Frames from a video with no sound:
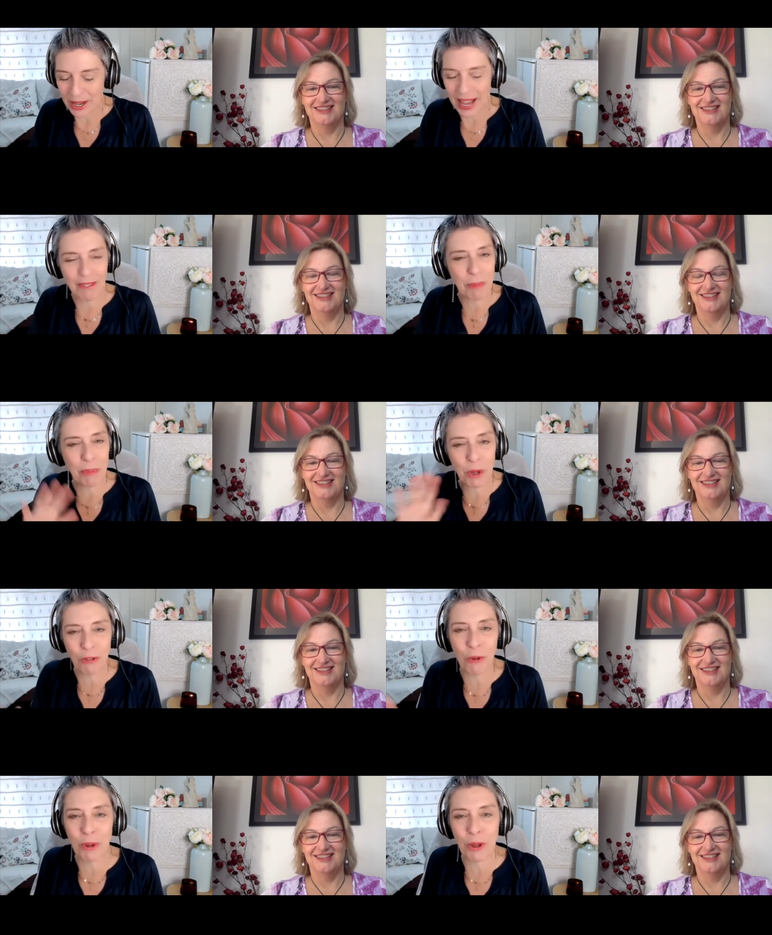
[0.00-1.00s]
Speaker 1: have a
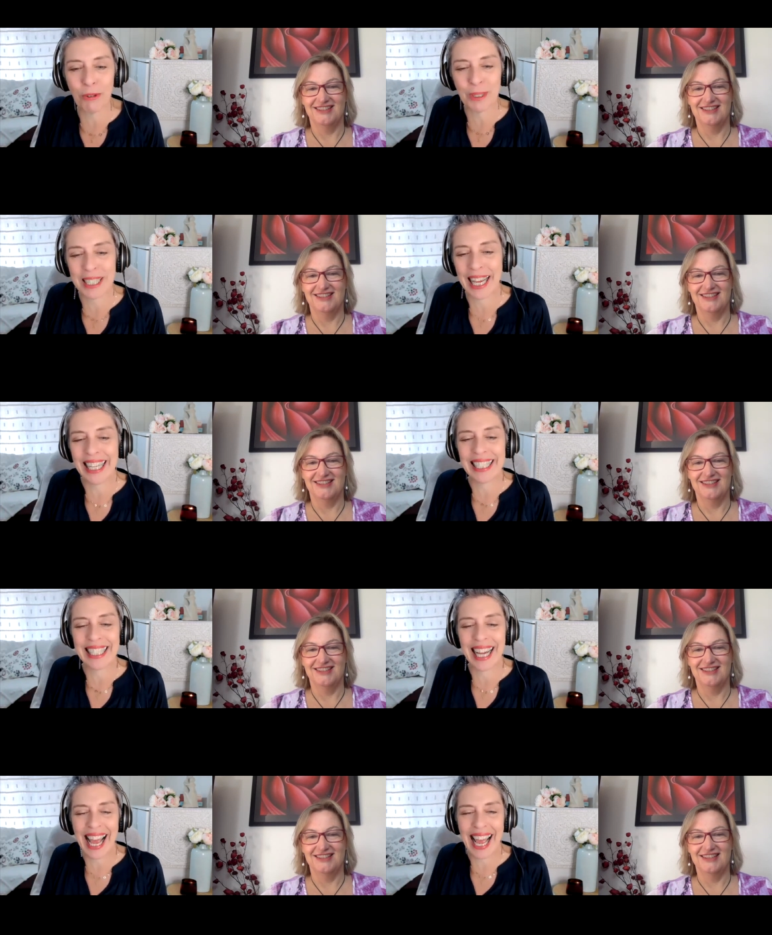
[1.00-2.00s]
beautiful, beautiful day,
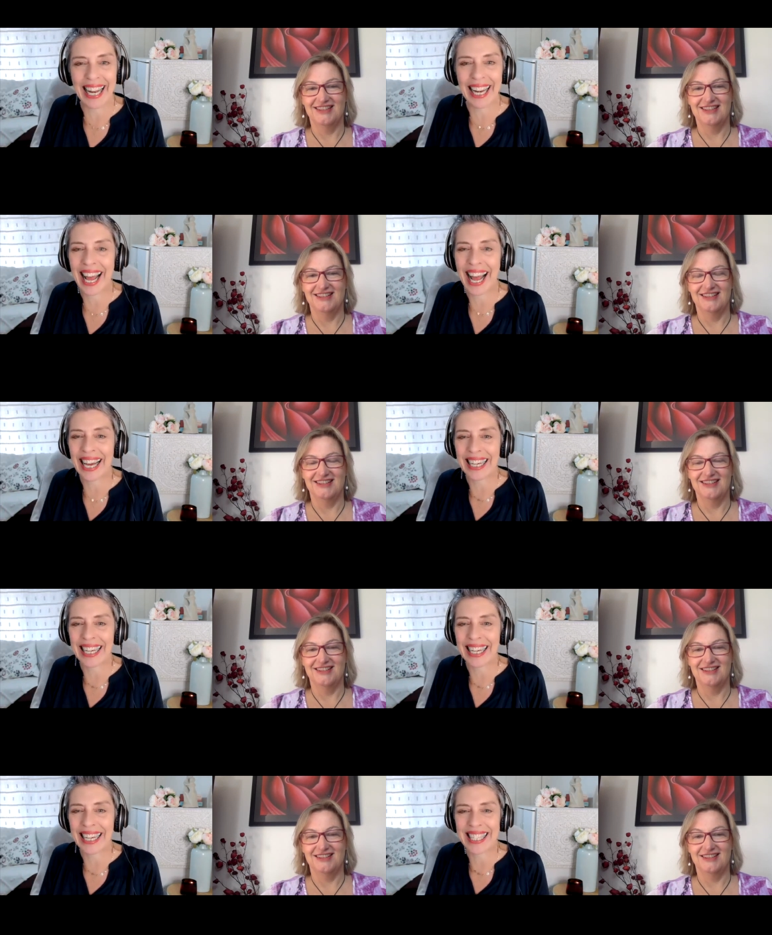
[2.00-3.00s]
Linda, and hug
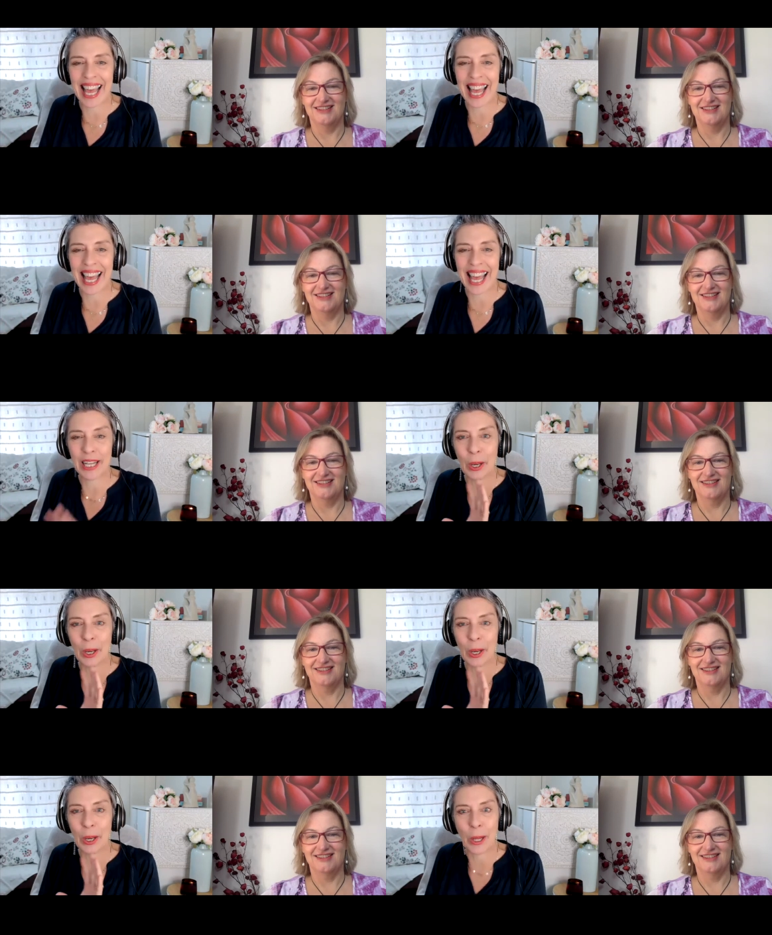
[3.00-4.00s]
and
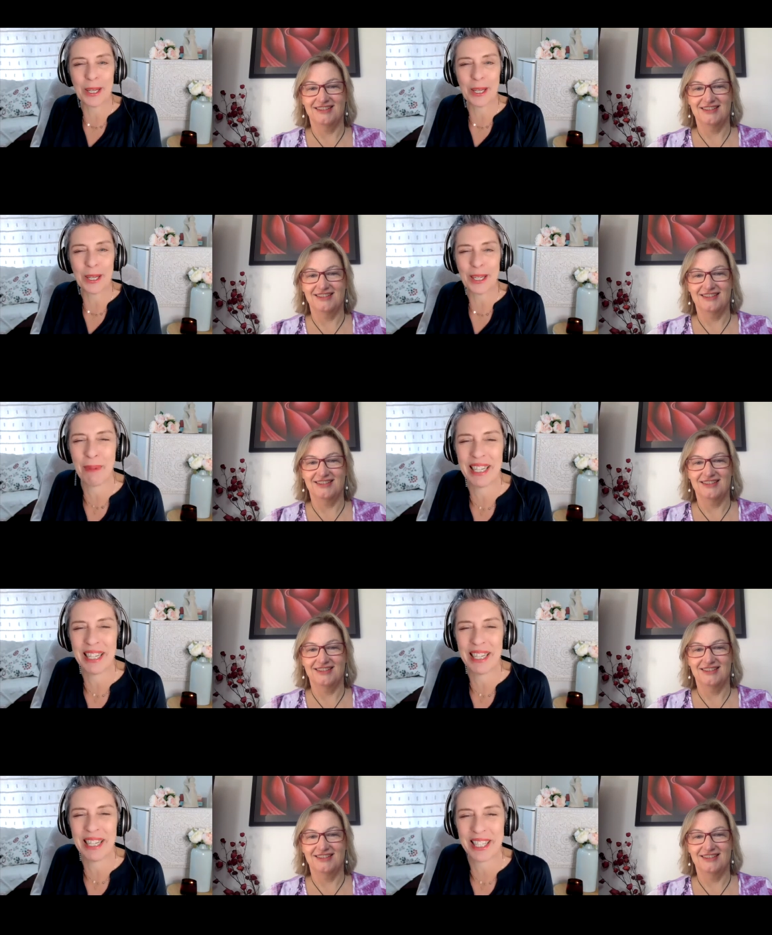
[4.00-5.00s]
lots and lots of
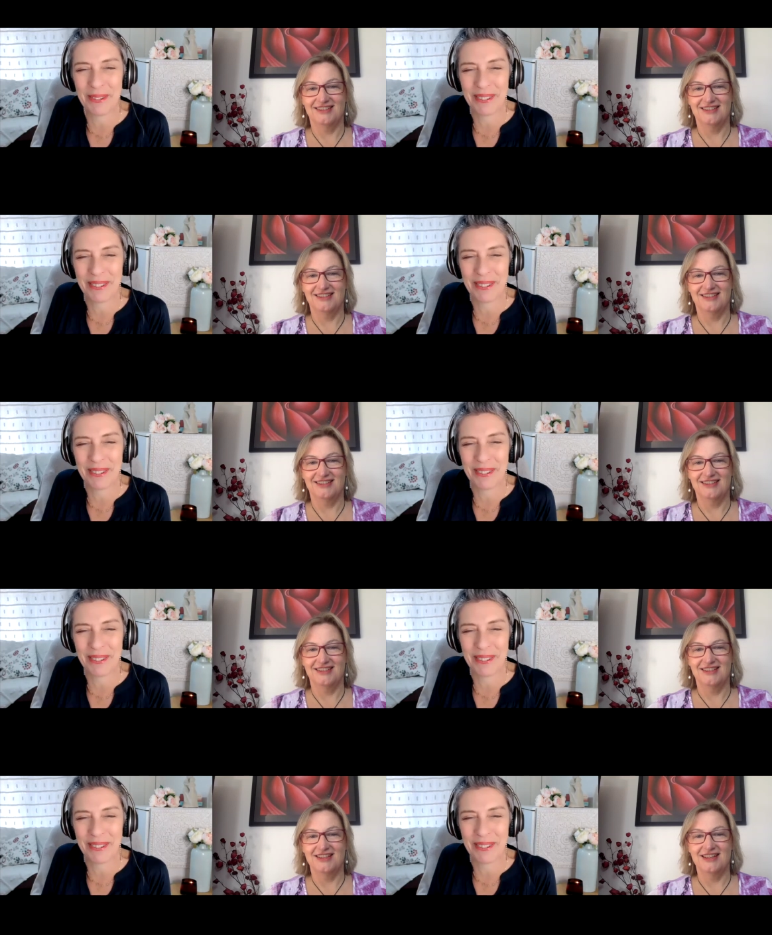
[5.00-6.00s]
happiness to you.
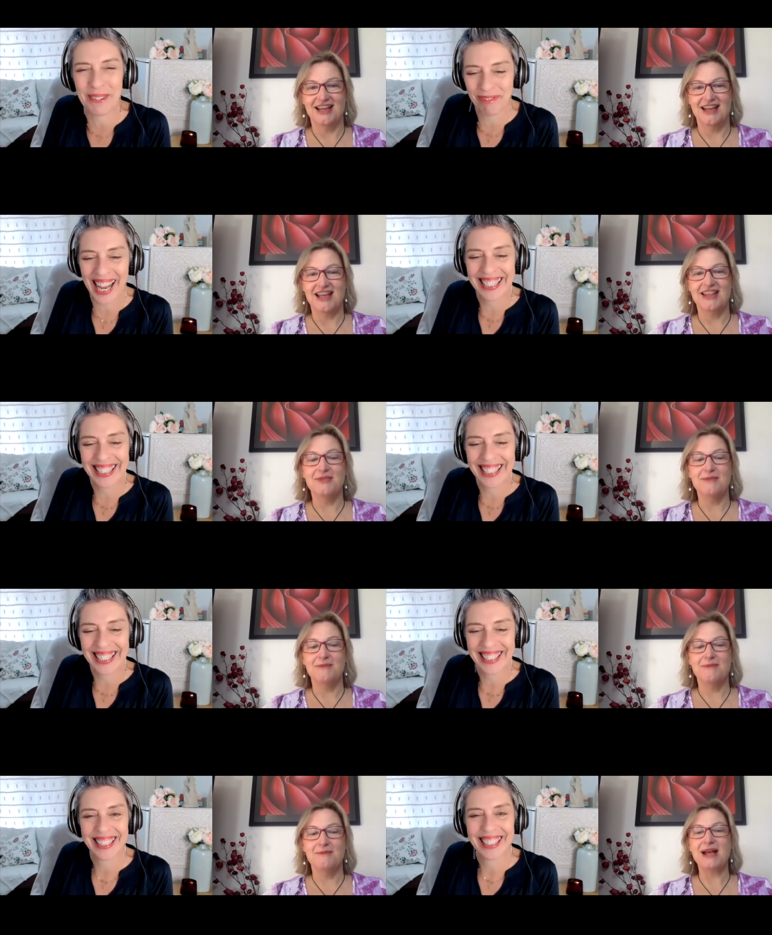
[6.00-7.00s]
Speaker 2: Bye. And
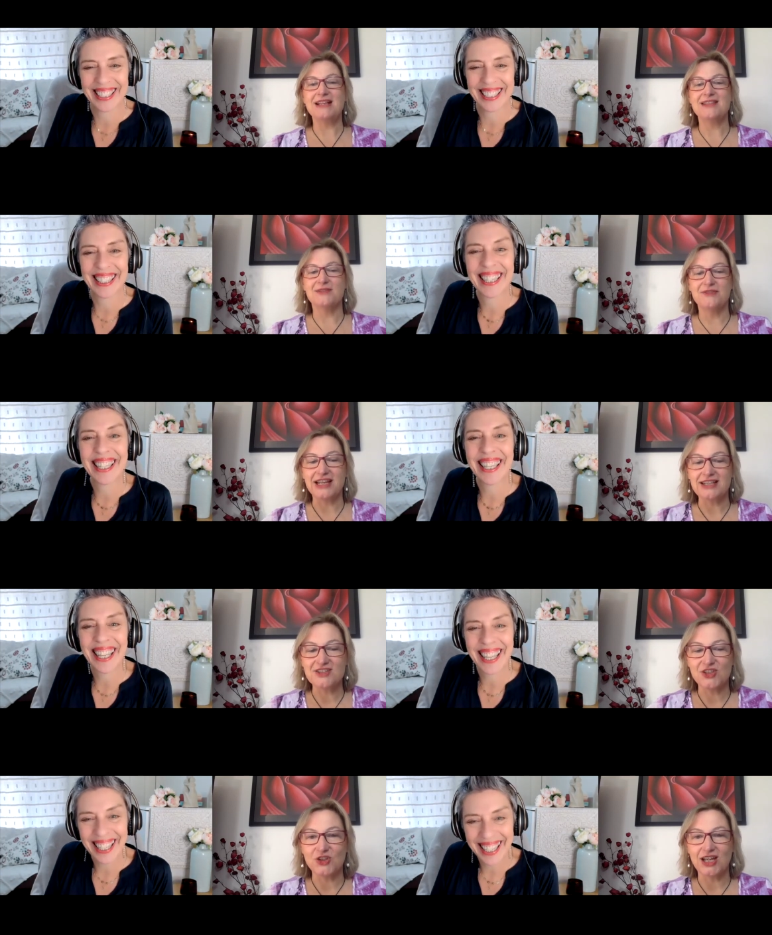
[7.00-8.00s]
massive
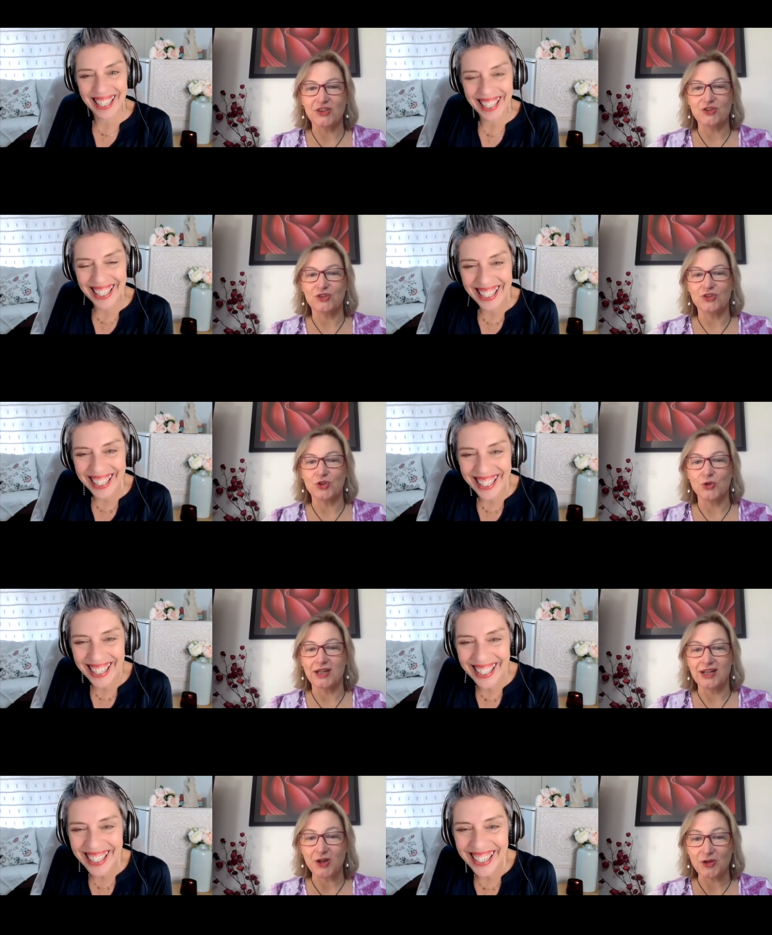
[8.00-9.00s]
thanks to you, Catherine, too.
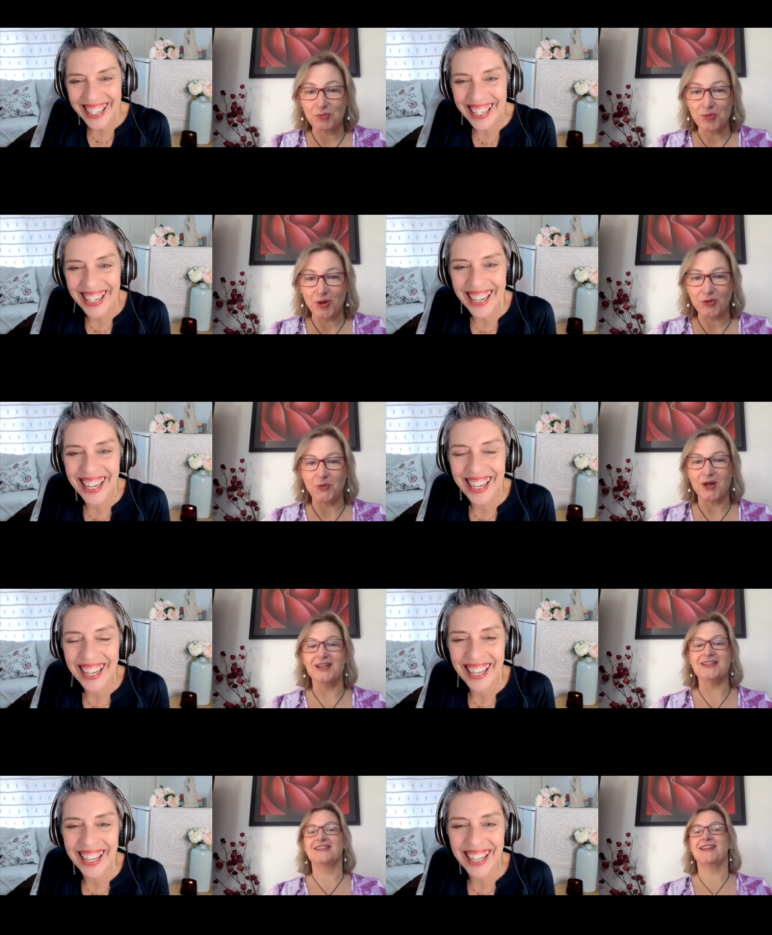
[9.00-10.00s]
And it goes both
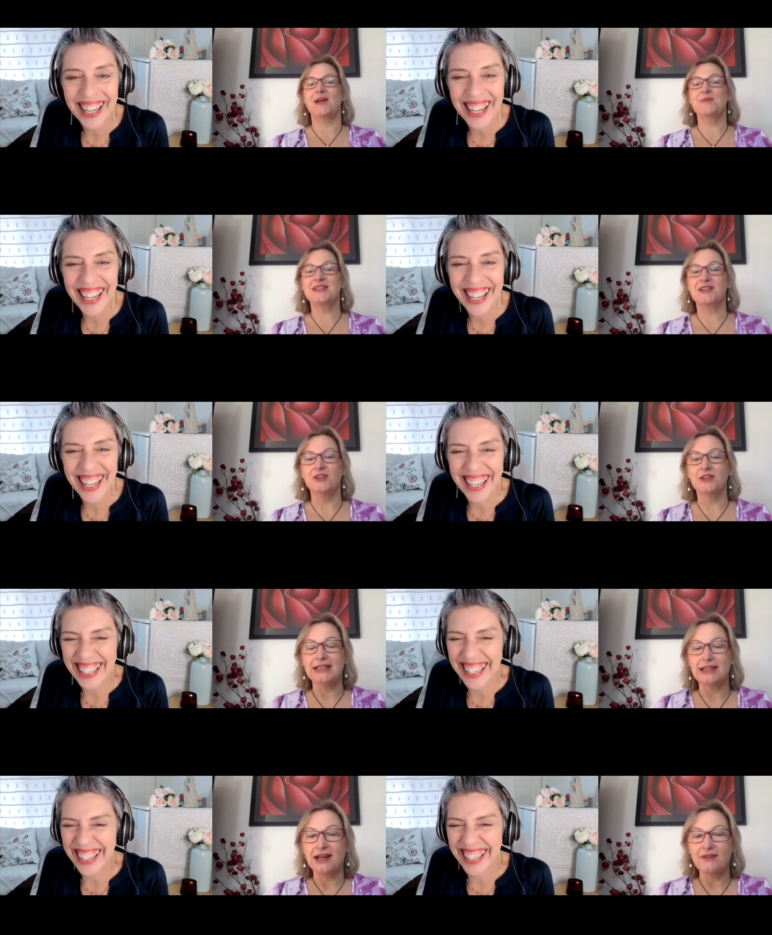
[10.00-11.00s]
ways.
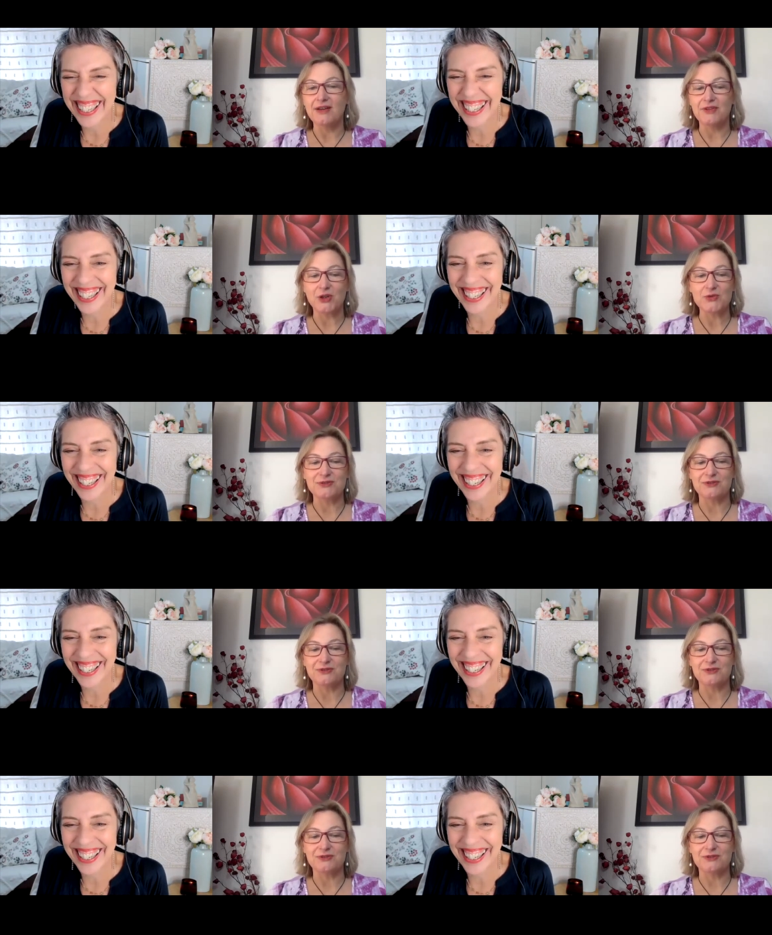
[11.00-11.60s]
Absolutely love having you as a